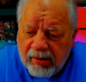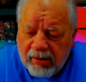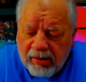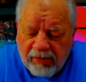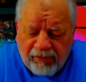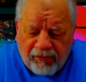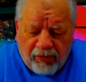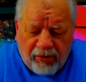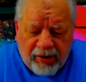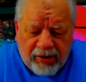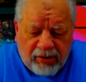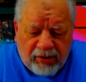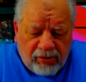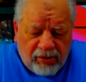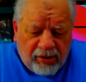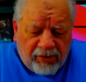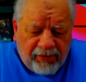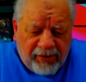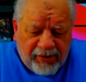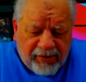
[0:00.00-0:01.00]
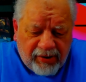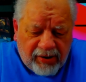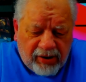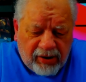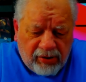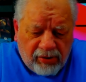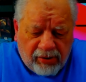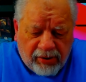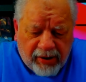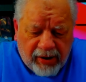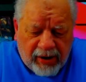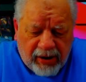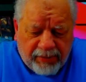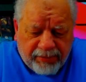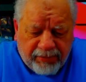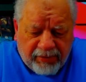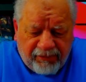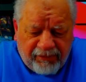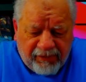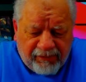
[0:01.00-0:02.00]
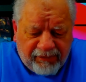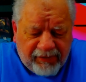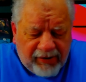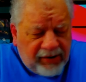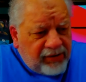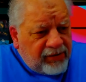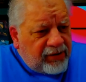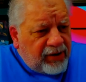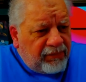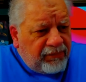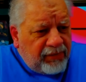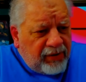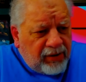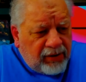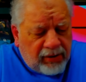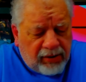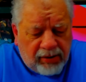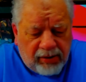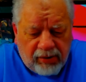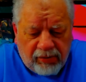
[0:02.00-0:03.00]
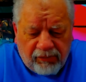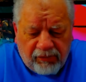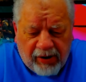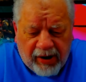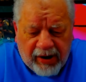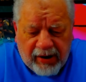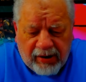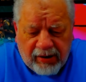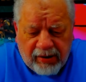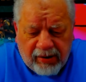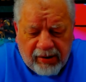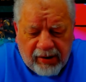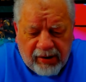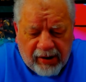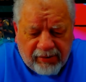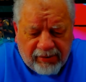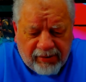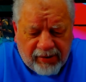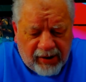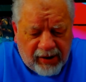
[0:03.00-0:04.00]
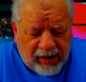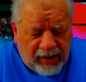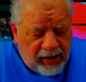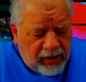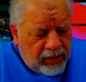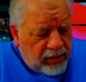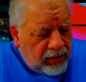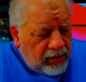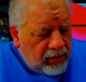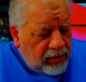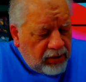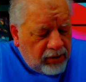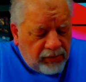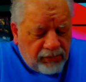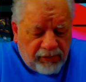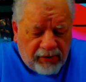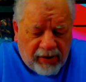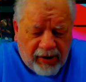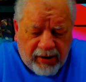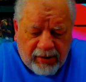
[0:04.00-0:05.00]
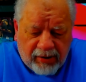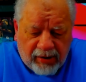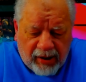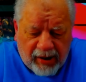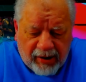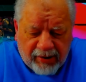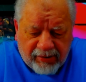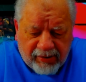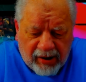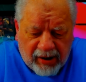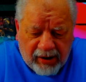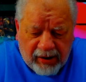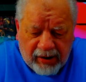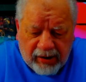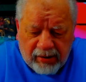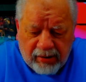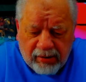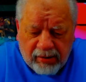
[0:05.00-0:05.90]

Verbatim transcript: 42 degrees in New York, heading up to 57. Rained yesterday, rained last night.